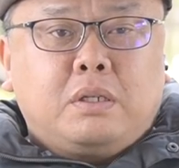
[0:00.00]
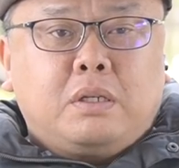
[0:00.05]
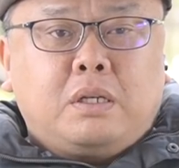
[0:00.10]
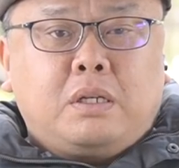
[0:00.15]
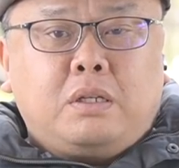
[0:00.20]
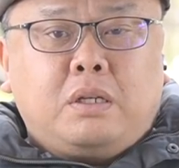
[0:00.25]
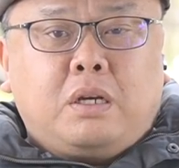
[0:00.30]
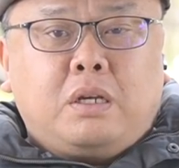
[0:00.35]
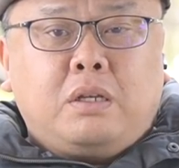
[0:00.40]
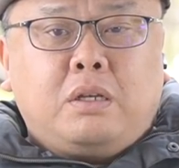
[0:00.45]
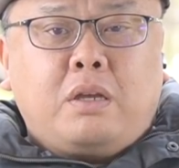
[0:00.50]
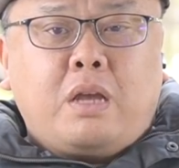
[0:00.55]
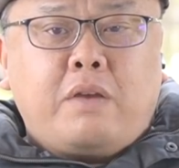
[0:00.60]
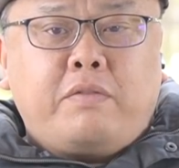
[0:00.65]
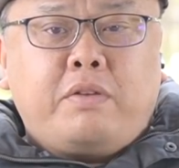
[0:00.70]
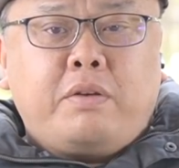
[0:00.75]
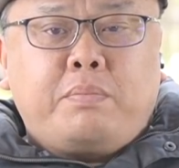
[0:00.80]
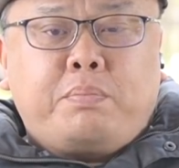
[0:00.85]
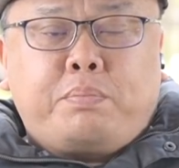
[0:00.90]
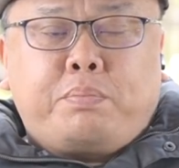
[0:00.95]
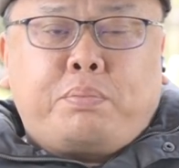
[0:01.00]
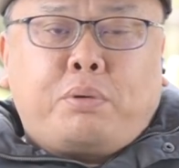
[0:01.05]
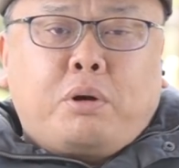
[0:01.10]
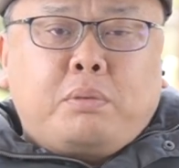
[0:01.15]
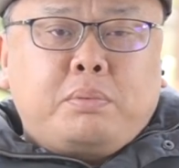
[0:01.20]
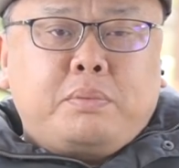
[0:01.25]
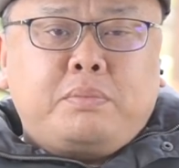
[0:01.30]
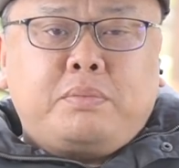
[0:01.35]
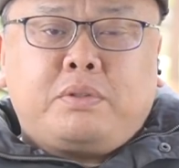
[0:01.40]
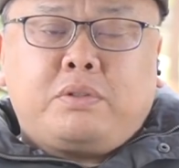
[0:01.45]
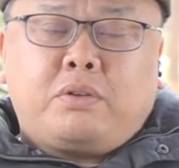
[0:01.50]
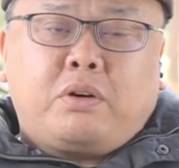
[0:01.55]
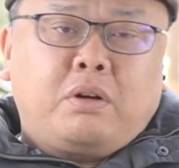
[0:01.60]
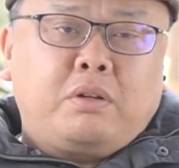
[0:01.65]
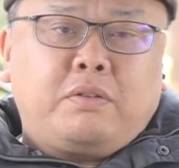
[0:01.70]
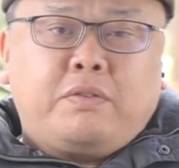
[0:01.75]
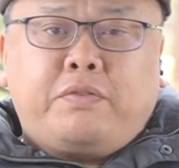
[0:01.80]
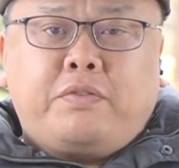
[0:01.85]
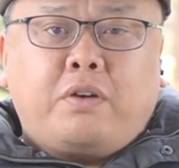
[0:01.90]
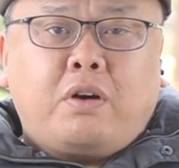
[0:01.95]
are you, are you having problems
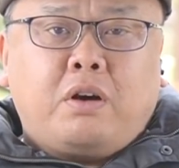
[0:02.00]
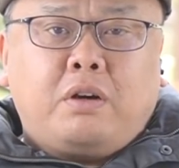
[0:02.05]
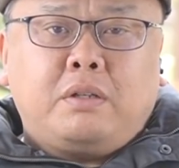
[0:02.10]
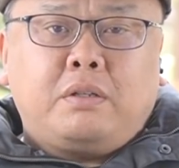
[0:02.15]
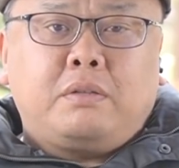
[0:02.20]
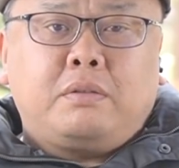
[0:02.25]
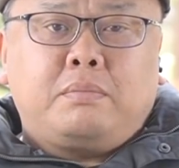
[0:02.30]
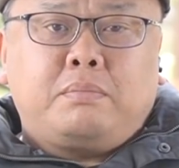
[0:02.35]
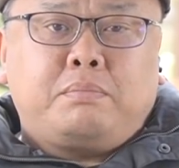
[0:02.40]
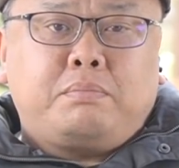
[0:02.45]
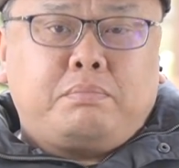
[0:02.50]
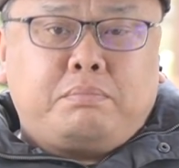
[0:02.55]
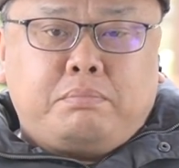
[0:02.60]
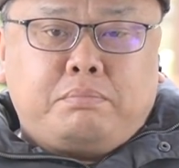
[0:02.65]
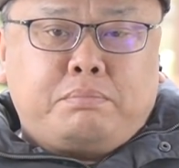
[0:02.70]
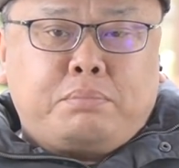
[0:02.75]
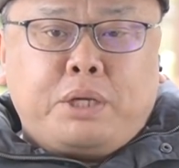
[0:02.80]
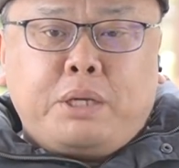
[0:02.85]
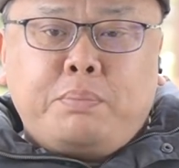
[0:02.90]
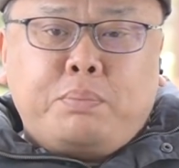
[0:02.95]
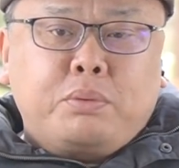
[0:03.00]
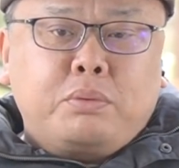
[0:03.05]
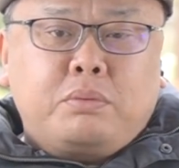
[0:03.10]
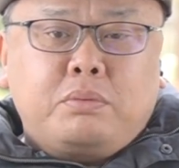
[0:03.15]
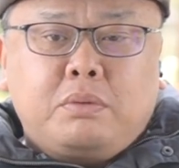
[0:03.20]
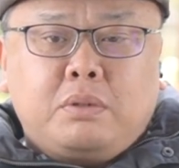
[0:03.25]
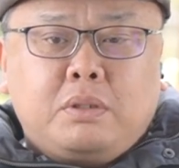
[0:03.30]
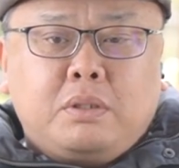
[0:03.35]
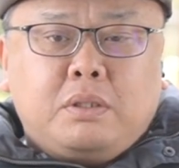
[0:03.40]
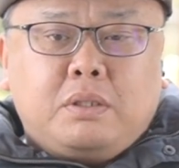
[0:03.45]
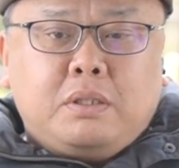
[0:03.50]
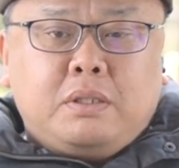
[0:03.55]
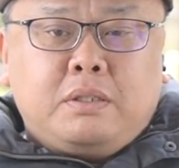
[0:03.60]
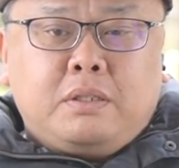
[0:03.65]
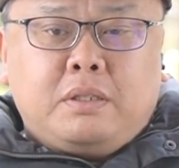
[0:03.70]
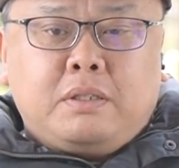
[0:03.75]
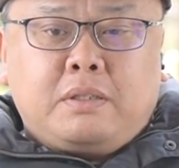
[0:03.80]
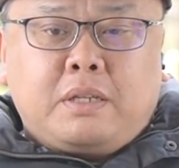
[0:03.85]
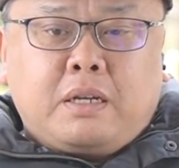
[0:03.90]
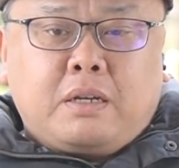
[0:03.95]
trying to find people? Is,
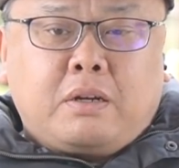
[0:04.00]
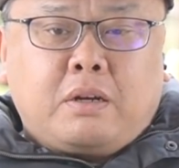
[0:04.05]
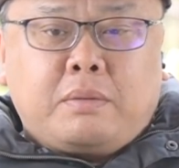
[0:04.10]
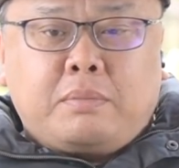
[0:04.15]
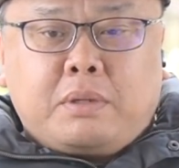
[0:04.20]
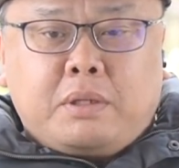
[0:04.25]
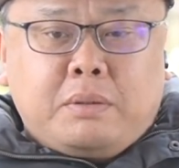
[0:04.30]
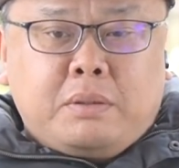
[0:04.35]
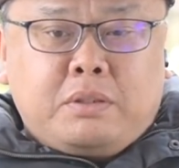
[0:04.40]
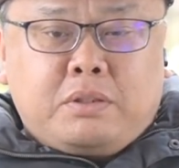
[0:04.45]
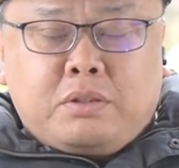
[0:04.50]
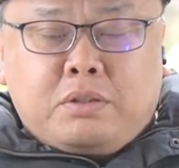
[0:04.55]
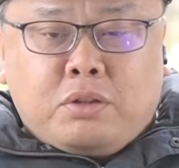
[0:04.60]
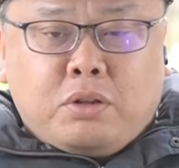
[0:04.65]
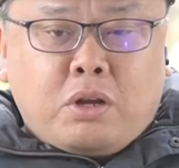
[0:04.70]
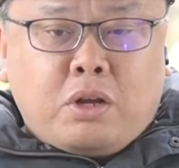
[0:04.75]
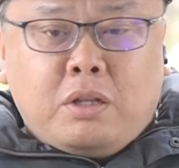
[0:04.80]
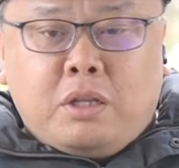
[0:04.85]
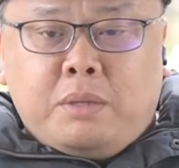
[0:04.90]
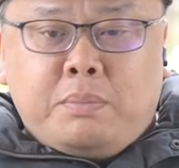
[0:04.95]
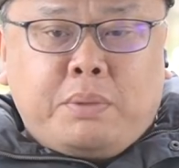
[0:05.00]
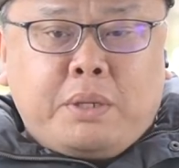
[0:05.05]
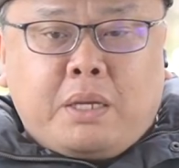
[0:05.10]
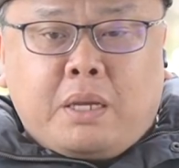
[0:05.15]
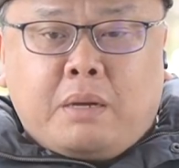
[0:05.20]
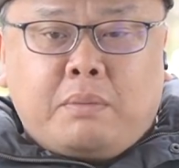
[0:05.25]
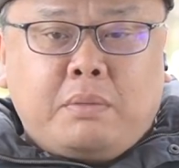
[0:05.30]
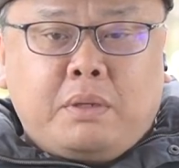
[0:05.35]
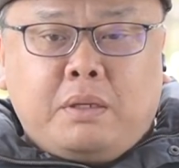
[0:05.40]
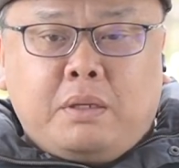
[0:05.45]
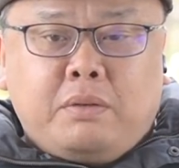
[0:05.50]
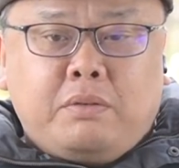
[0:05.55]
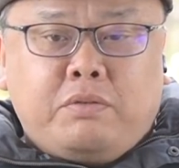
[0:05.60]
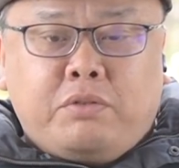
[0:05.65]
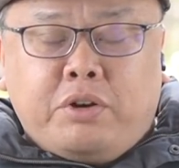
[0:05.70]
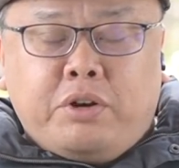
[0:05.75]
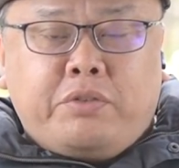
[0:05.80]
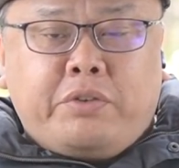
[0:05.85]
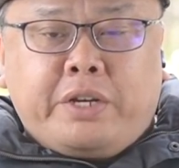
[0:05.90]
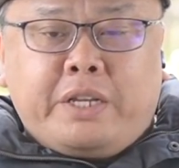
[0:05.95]
is that is slowly becoming
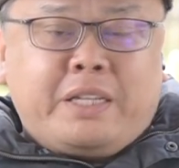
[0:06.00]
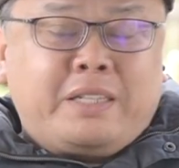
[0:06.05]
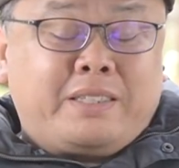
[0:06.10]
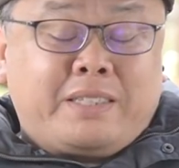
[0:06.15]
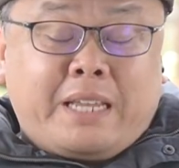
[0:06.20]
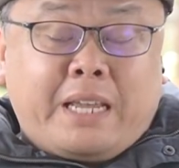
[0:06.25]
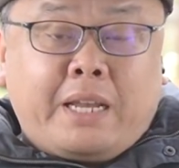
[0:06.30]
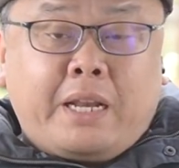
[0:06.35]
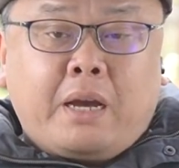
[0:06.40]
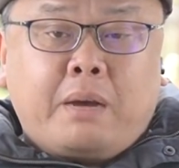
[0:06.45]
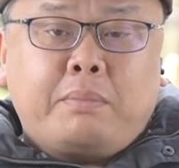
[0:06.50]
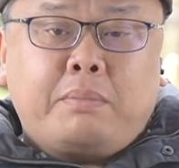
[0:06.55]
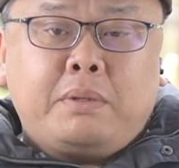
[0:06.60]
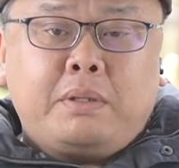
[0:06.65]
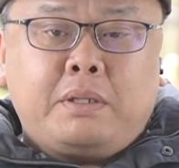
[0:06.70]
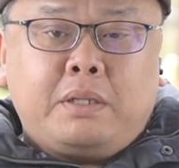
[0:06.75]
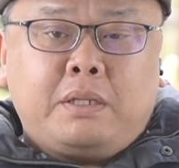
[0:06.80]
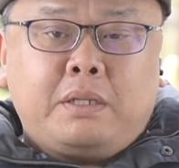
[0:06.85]
rearing its head up in,